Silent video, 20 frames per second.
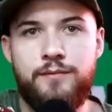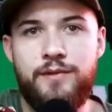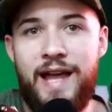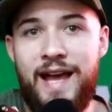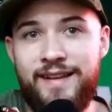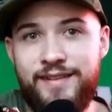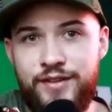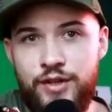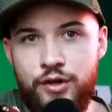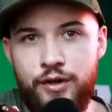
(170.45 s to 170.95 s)

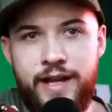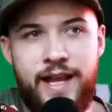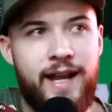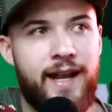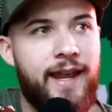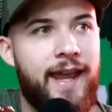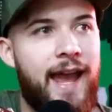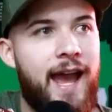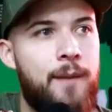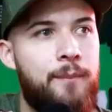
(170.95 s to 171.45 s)
Last year, he had a
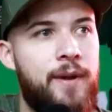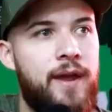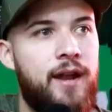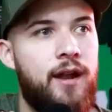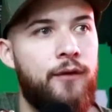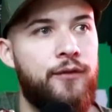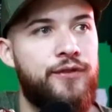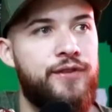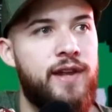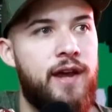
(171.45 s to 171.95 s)
cap hit
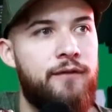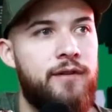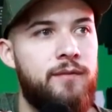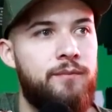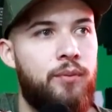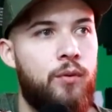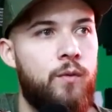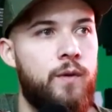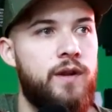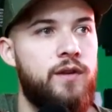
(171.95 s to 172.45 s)
of
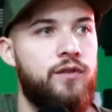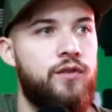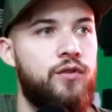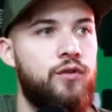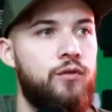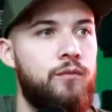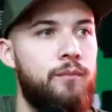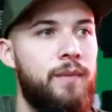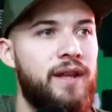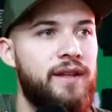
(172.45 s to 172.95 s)

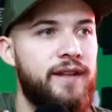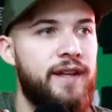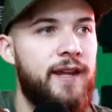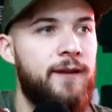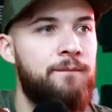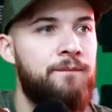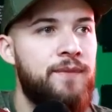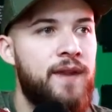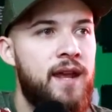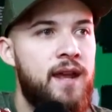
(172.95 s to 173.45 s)
7.2
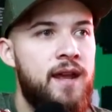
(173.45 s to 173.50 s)
million.